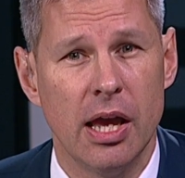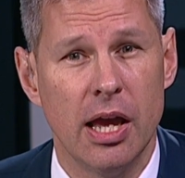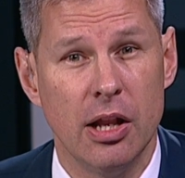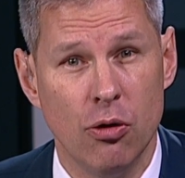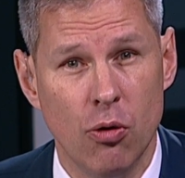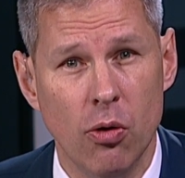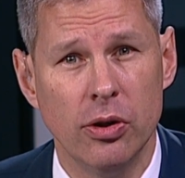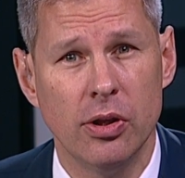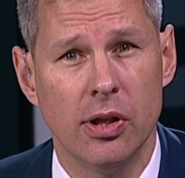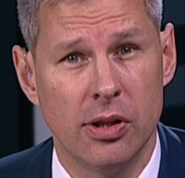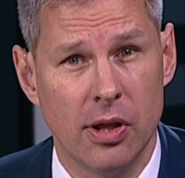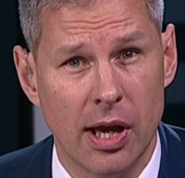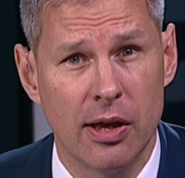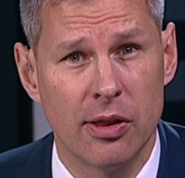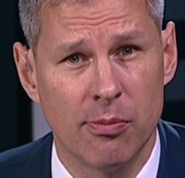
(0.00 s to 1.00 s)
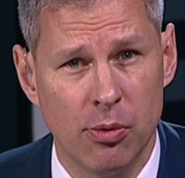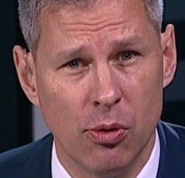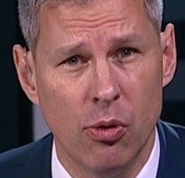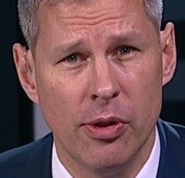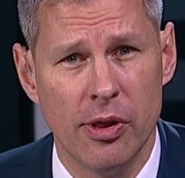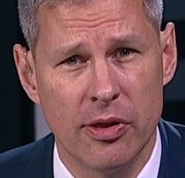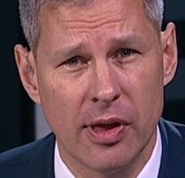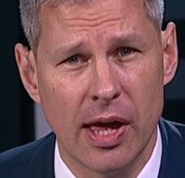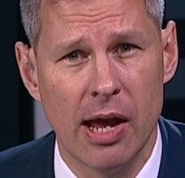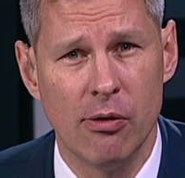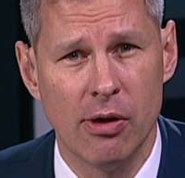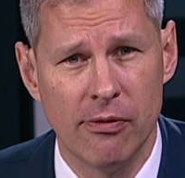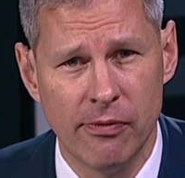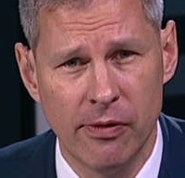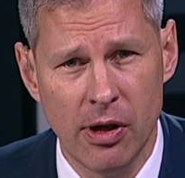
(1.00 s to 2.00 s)
In order to explore this
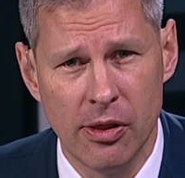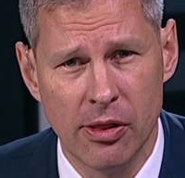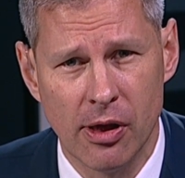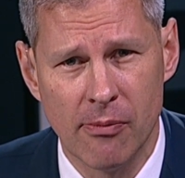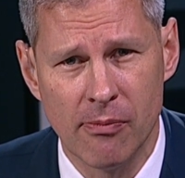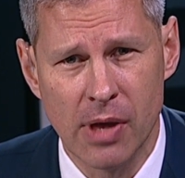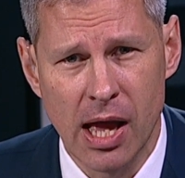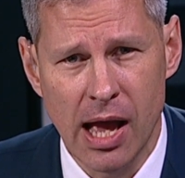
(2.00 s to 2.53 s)
area further